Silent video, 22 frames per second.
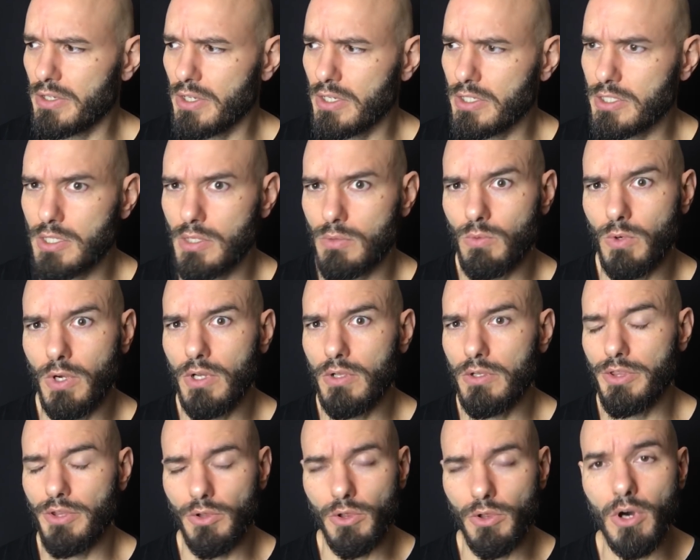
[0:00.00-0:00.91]
And I said, Well,
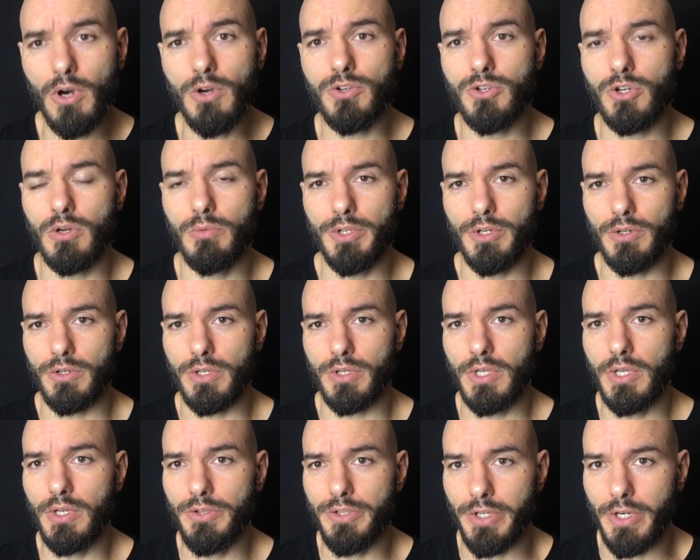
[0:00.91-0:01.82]
in the long term, it'll
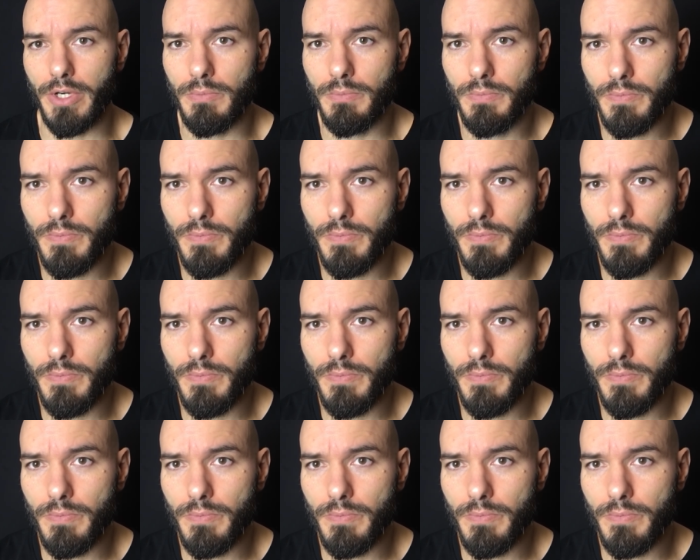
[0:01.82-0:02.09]
kill you.